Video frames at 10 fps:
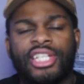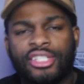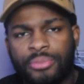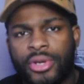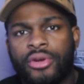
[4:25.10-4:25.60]

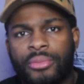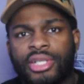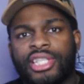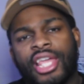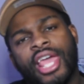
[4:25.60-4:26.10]
experiments
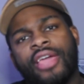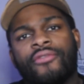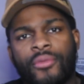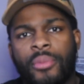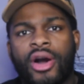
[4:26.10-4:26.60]
that came
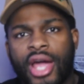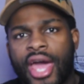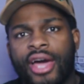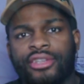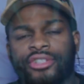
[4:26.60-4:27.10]
from Punk
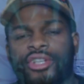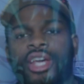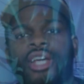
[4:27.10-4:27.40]
Hazard